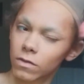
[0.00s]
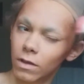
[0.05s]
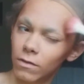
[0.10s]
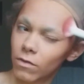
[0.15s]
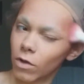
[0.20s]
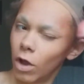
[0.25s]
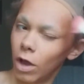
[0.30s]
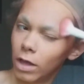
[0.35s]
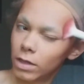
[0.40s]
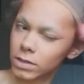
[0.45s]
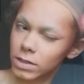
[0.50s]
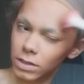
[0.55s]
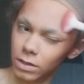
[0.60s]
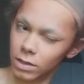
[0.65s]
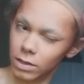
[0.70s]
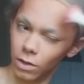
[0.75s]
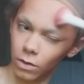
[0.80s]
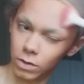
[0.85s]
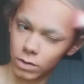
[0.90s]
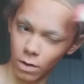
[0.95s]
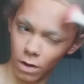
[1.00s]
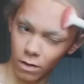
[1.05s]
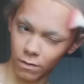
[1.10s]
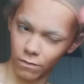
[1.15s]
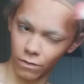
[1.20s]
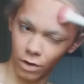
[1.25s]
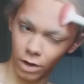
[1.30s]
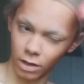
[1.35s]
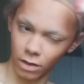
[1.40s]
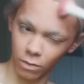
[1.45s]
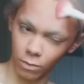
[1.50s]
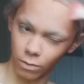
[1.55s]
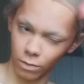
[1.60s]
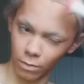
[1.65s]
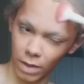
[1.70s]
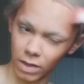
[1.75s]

stuff constantly goes wrong for us.